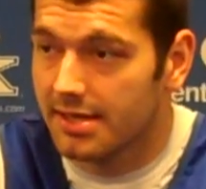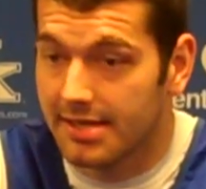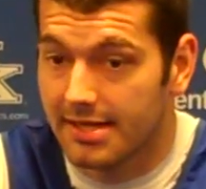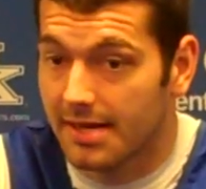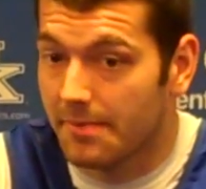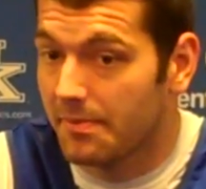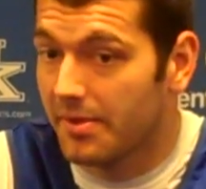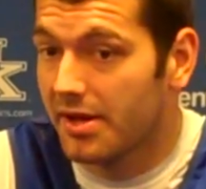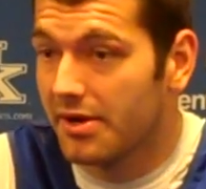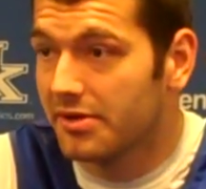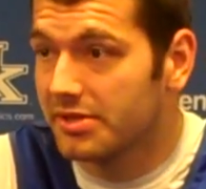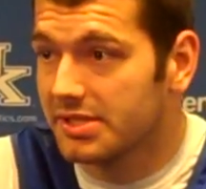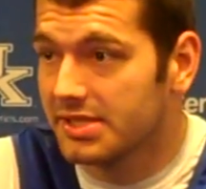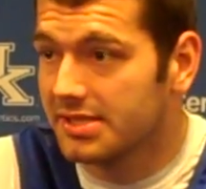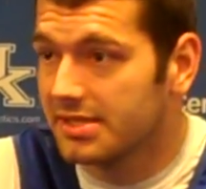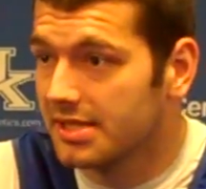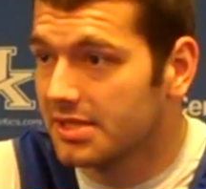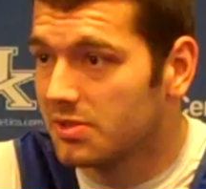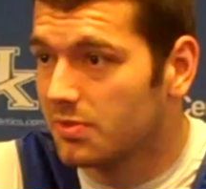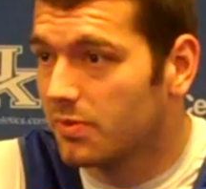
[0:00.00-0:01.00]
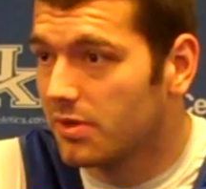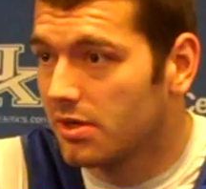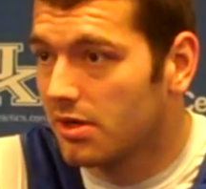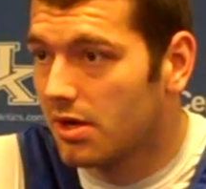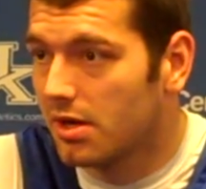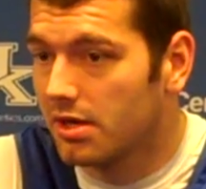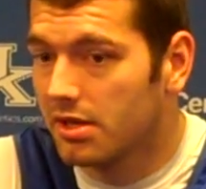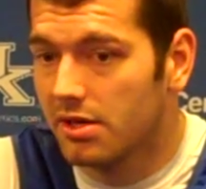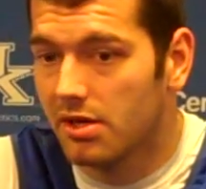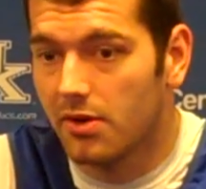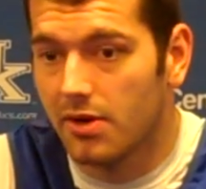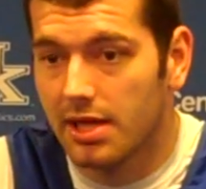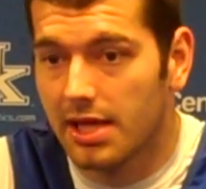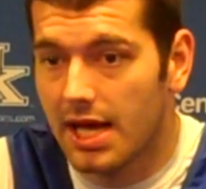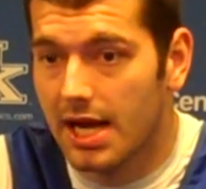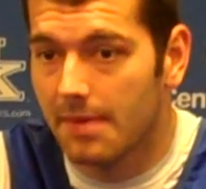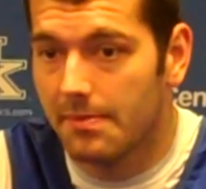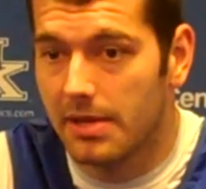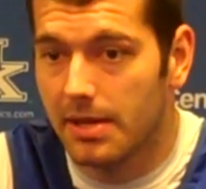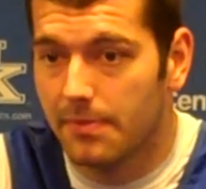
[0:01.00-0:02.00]
got better as the season went on. You know, a
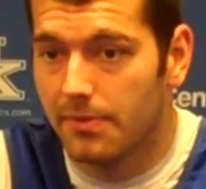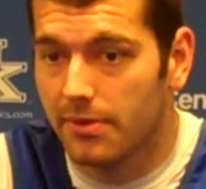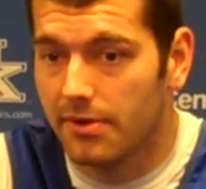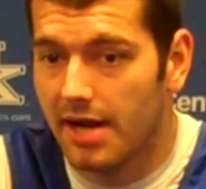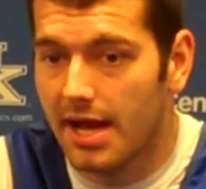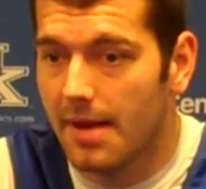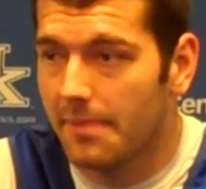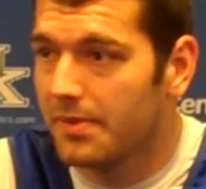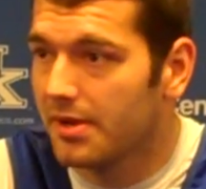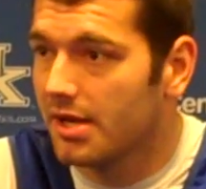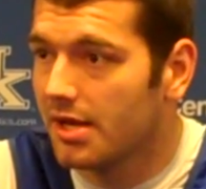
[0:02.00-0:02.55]
lot of people are happy